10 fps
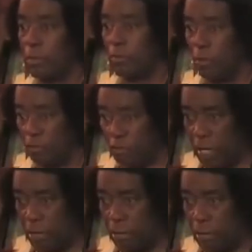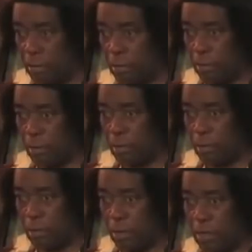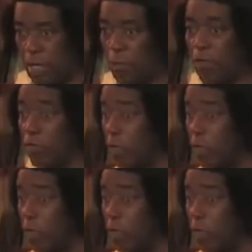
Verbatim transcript: Do you understand? And then what are you